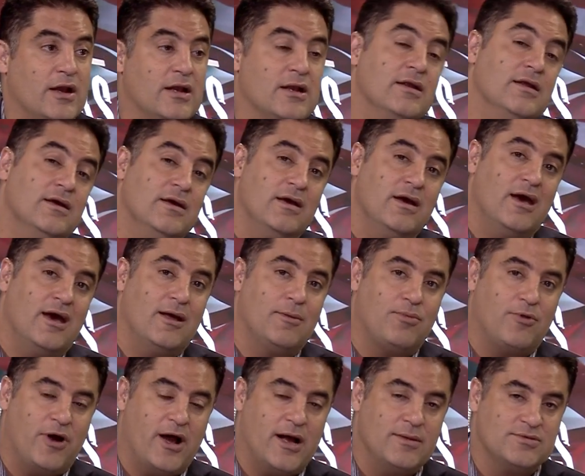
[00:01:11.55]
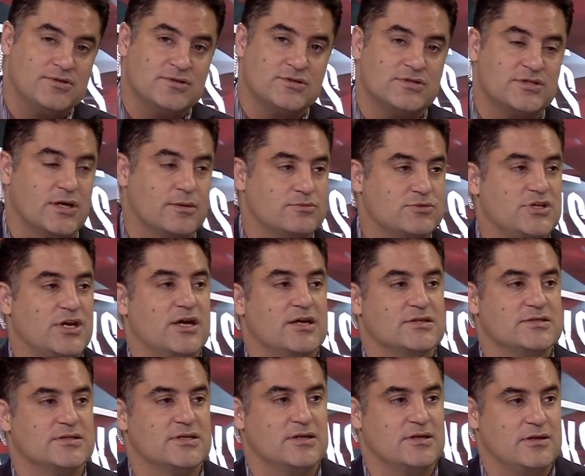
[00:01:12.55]
And, and perhaps there's some
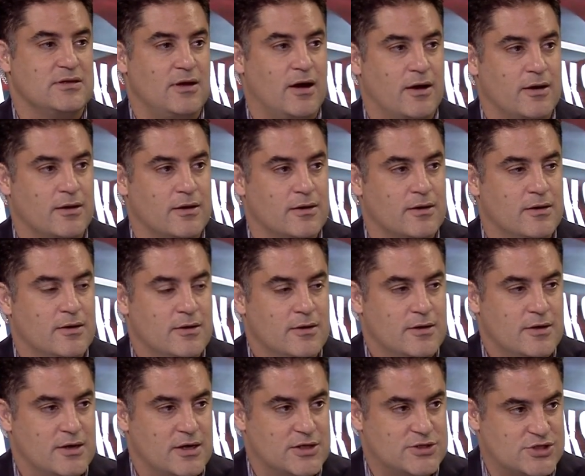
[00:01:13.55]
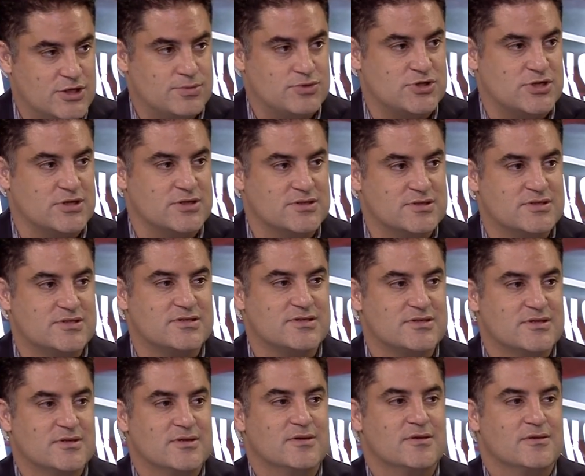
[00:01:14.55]
chance that young Egyptians